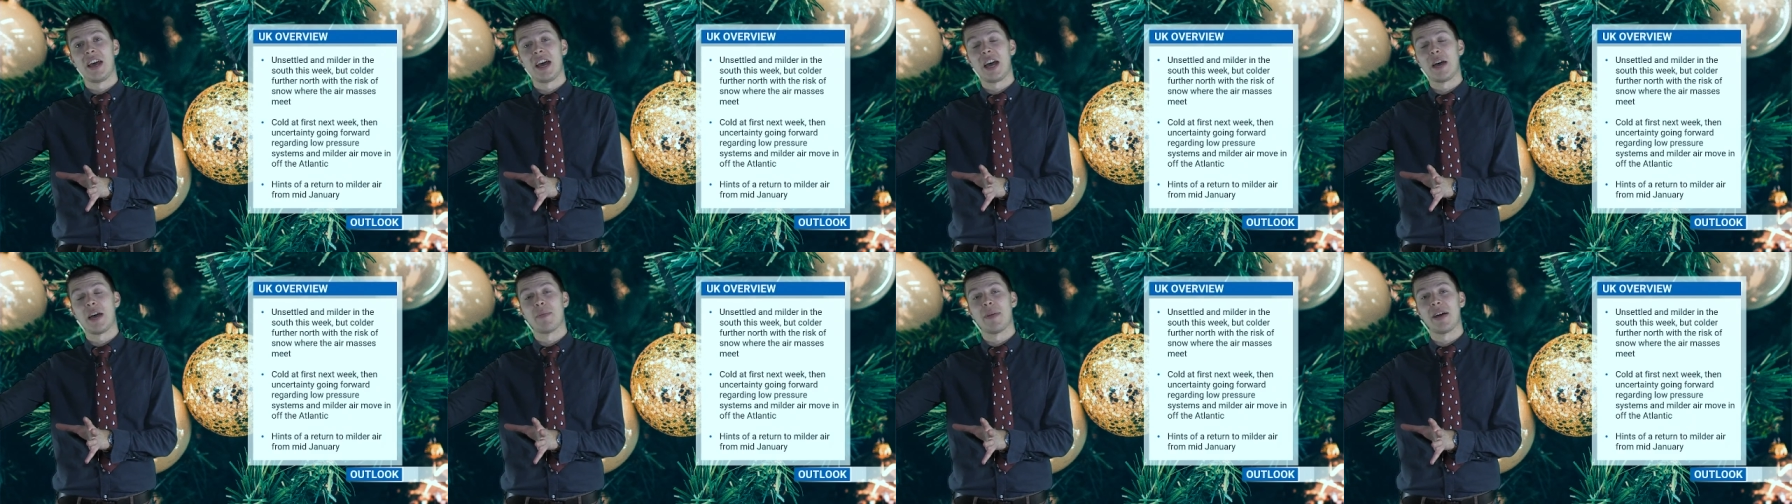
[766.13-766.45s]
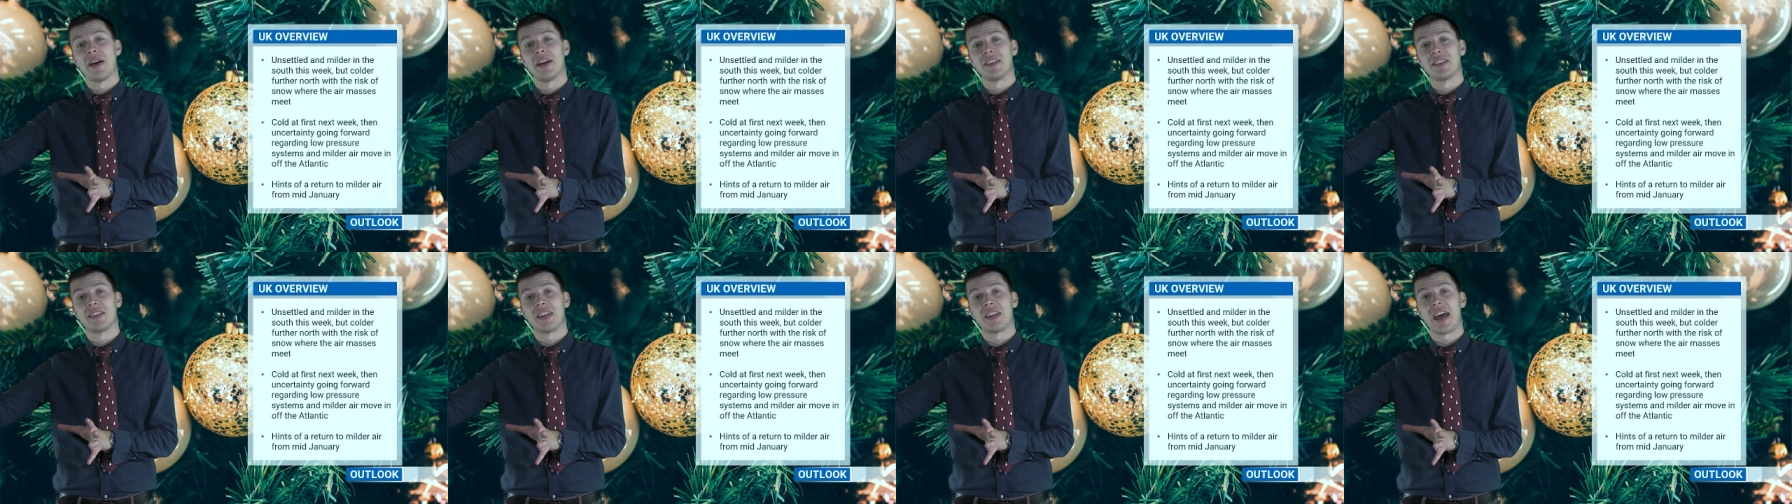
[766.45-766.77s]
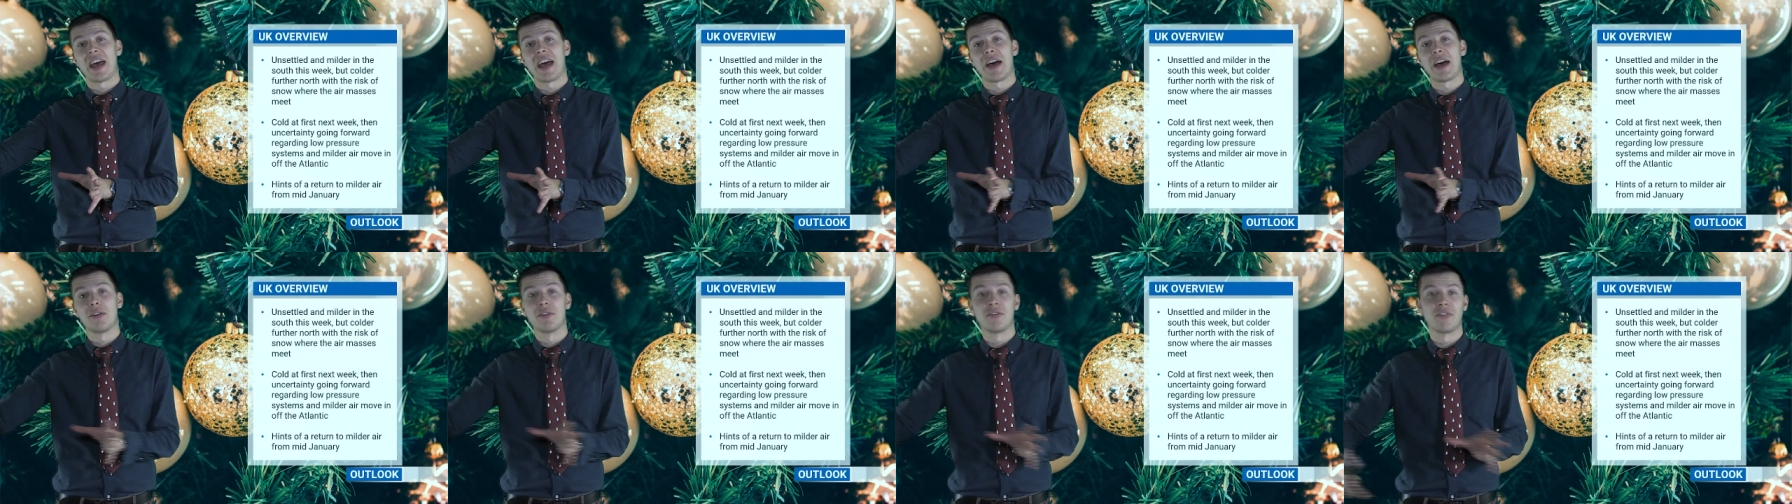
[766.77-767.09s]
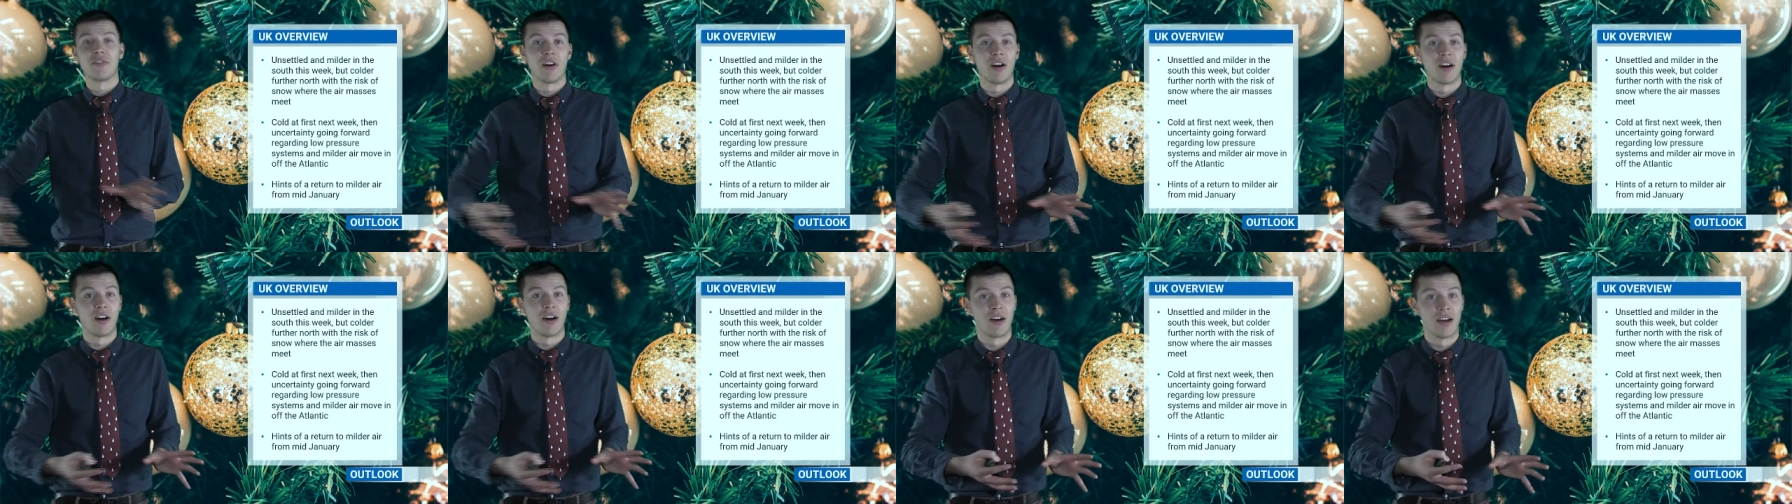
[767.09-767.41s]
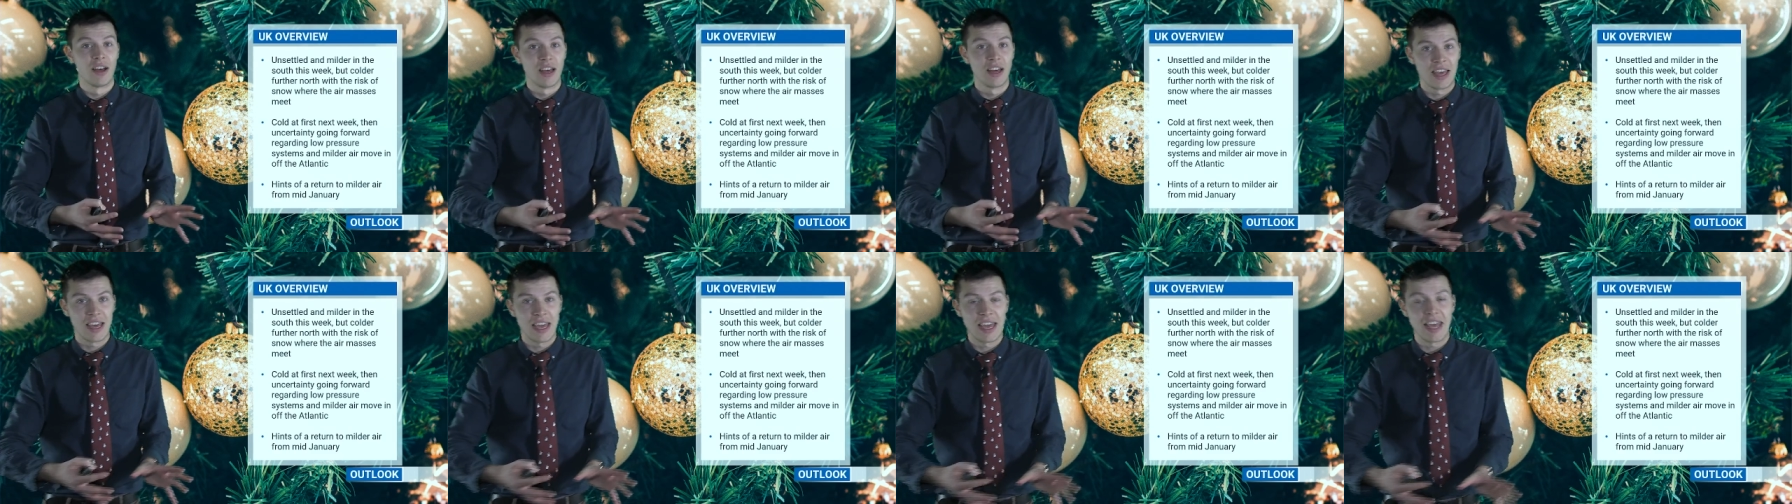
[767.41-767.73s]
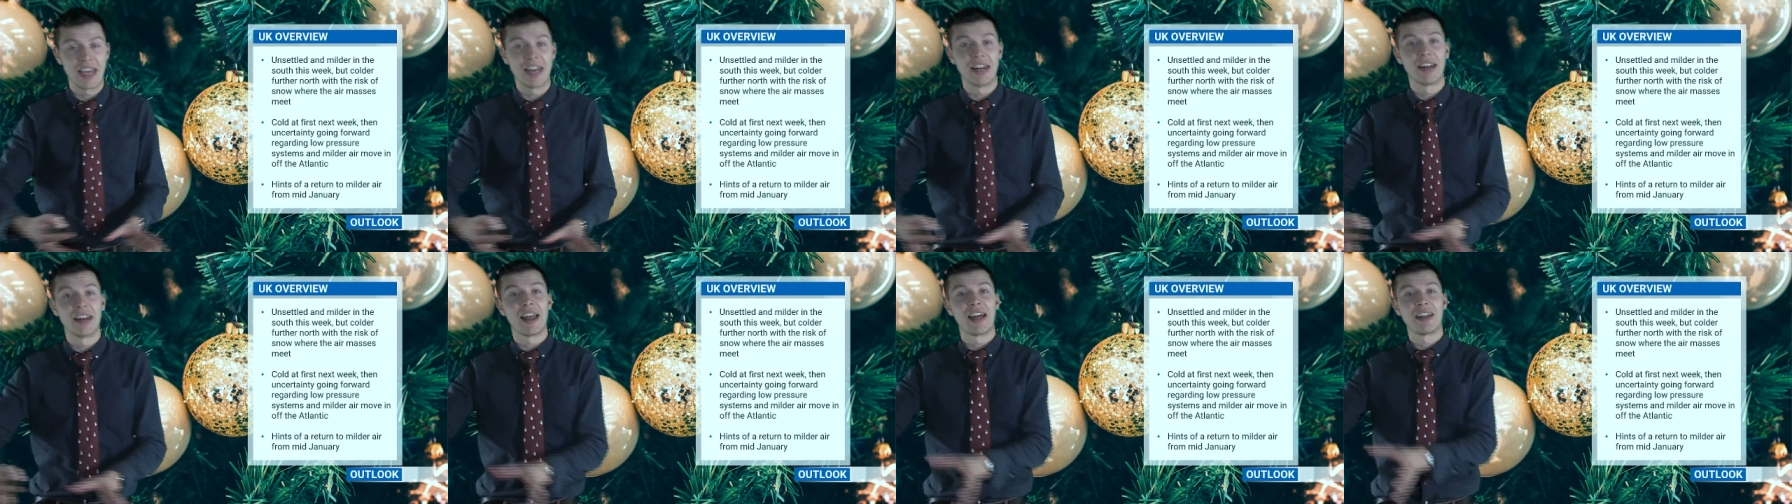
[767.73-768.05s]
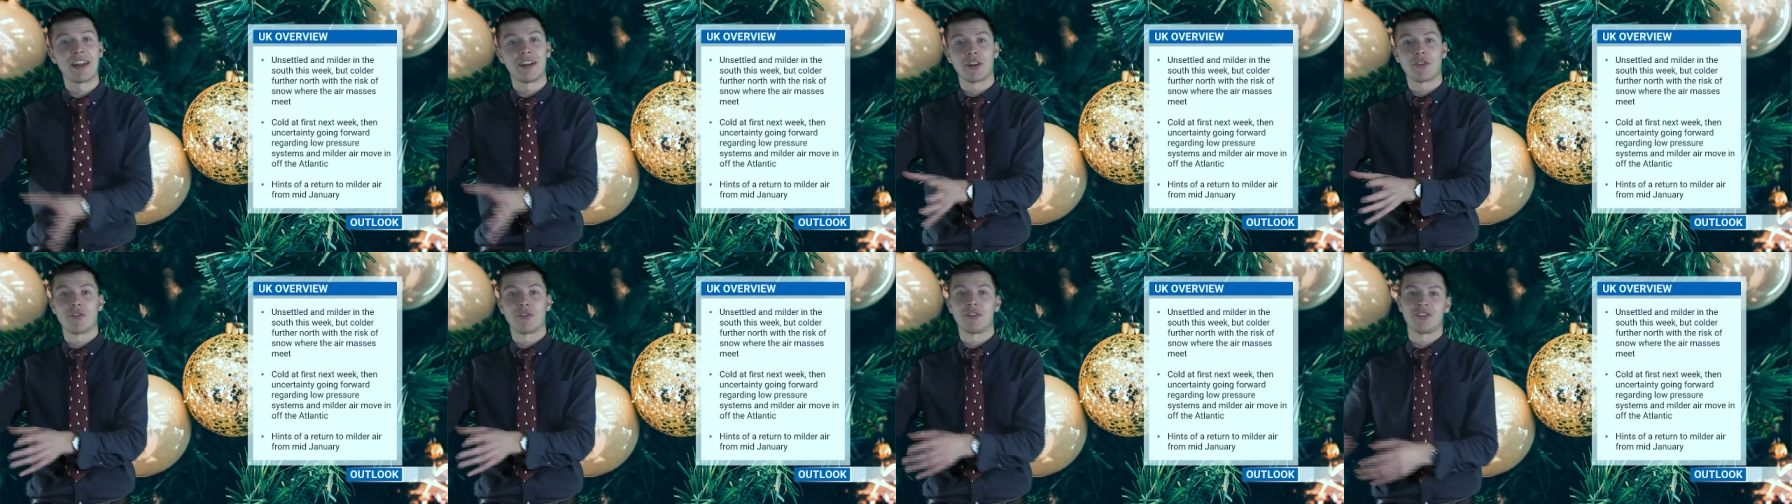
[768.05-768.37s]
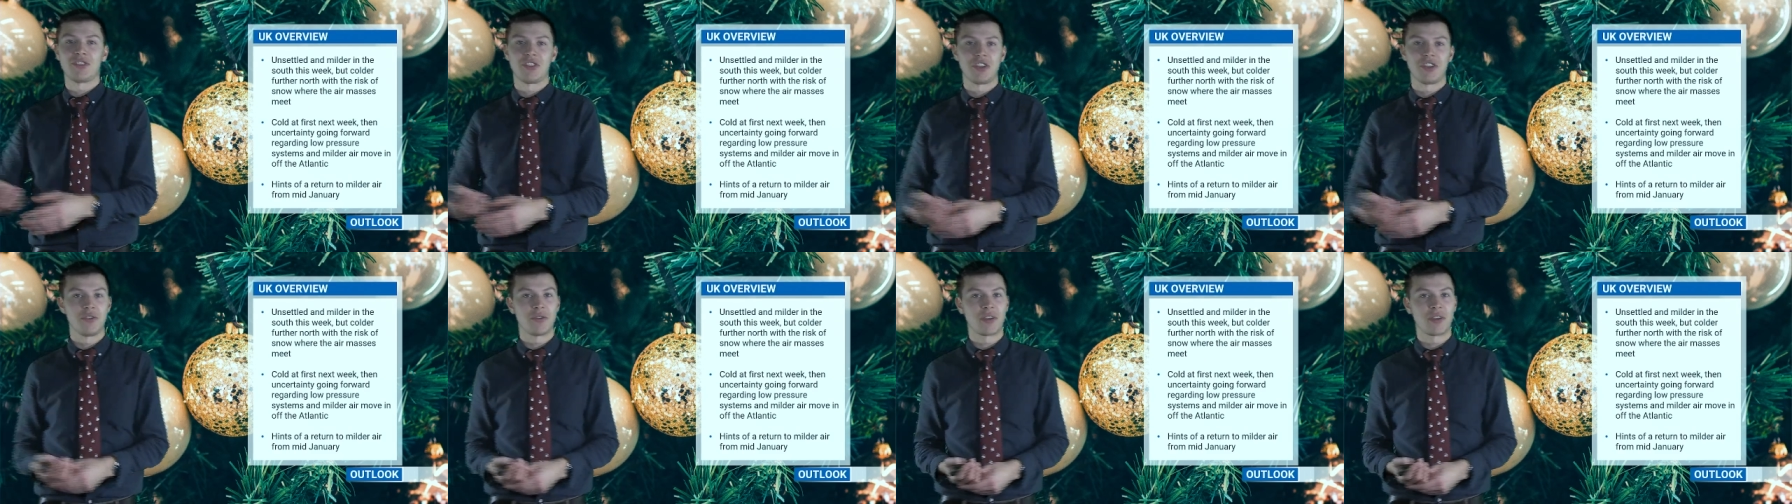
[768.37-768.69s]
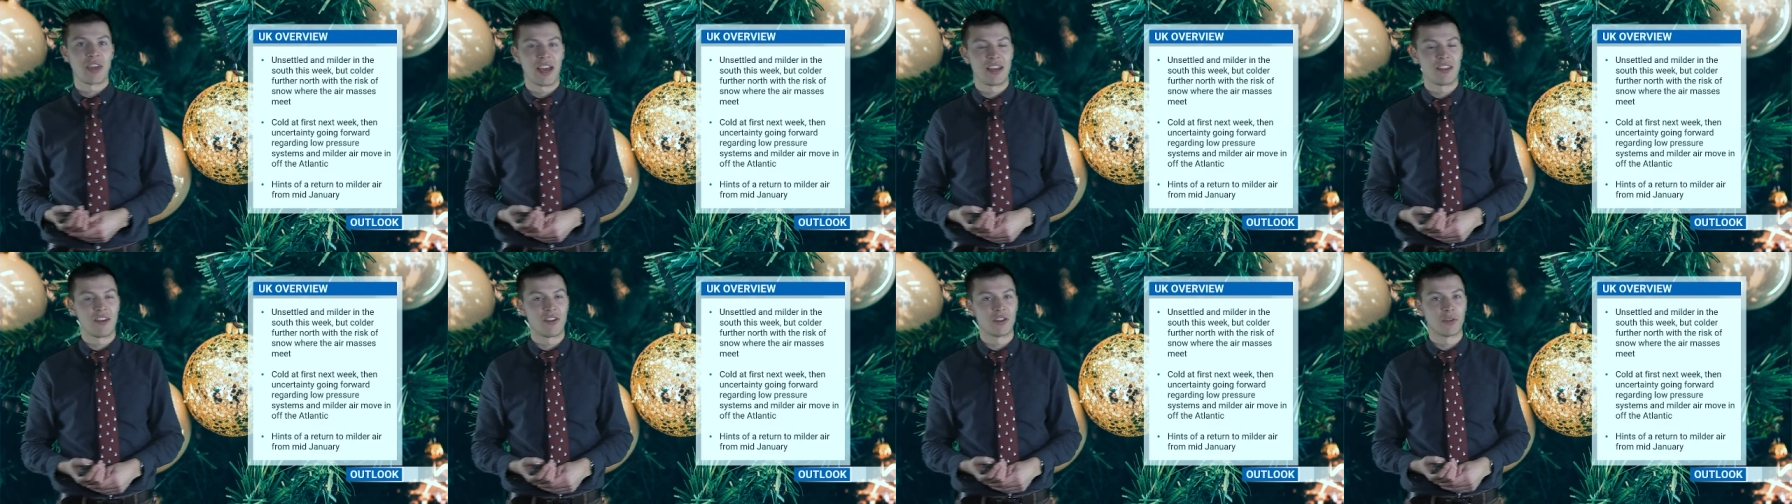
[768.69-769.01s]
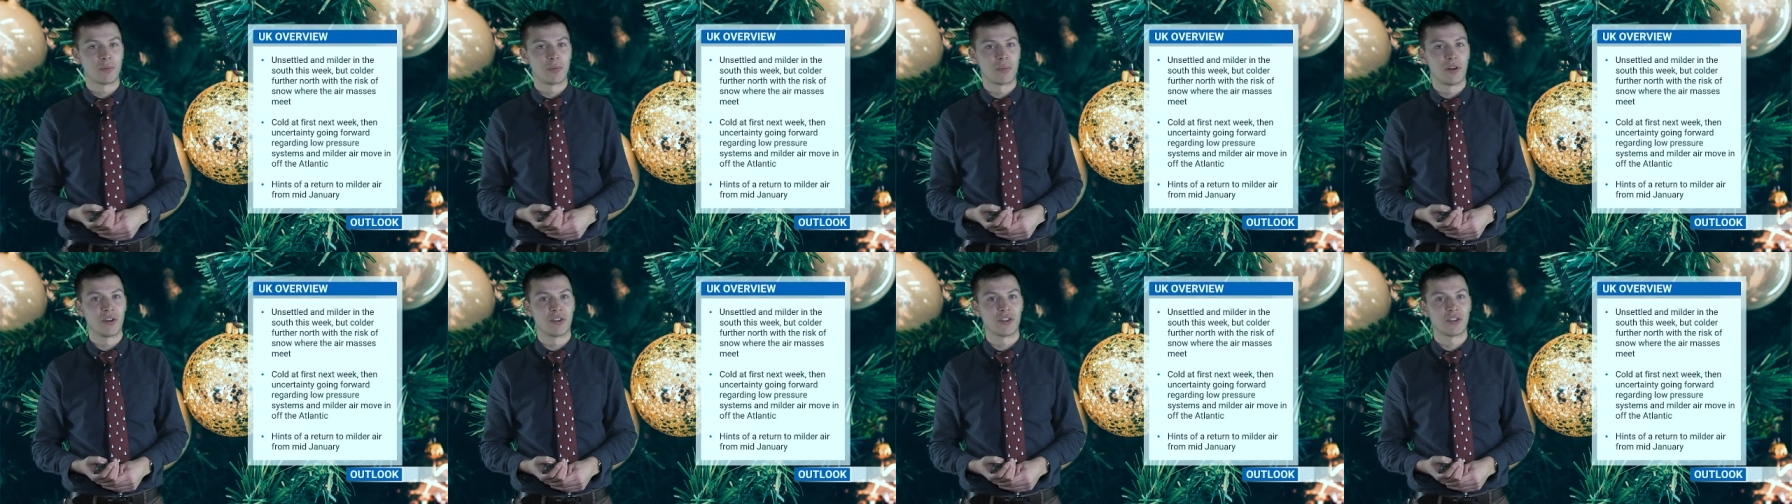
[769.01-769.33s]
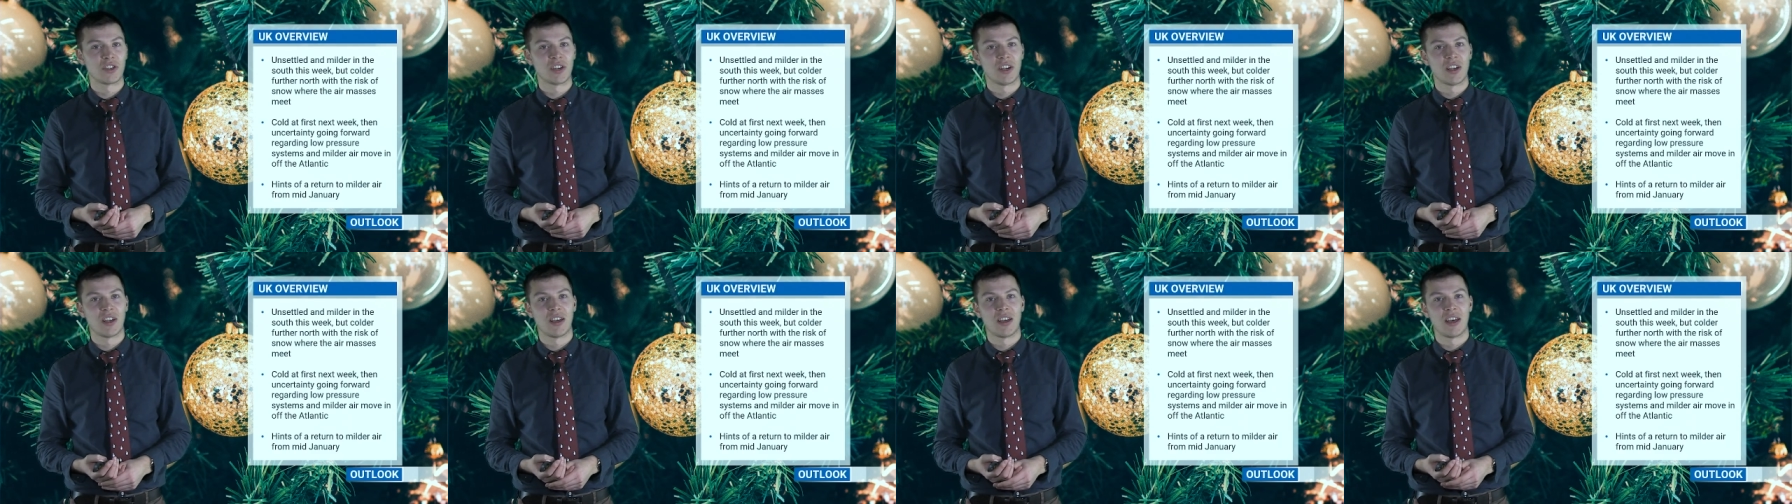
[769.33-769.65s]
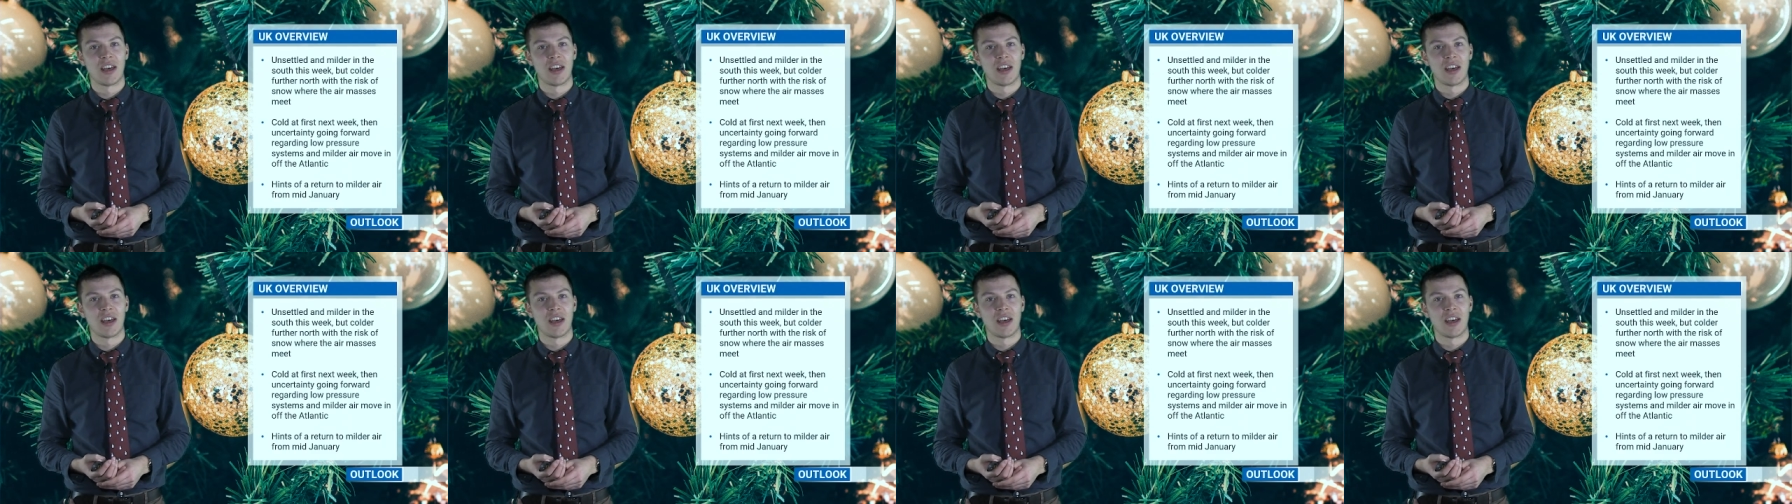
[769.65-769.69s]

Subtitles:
as to how far inland across the UK those push